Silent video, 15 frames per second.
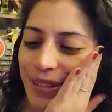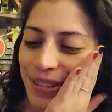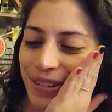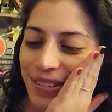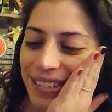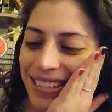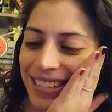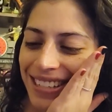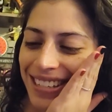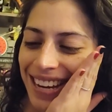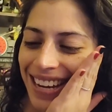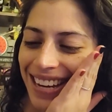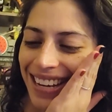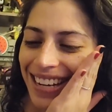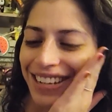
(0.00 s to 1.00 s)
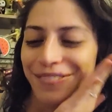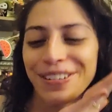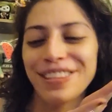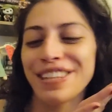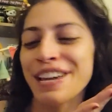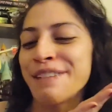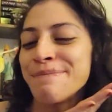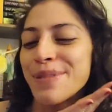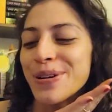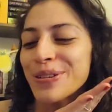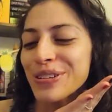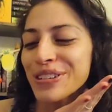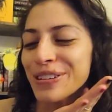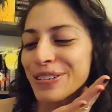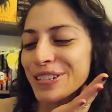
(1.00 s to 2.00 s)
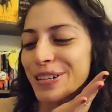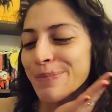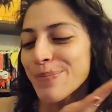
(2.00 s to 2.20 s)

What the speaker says: so excited. With the emotional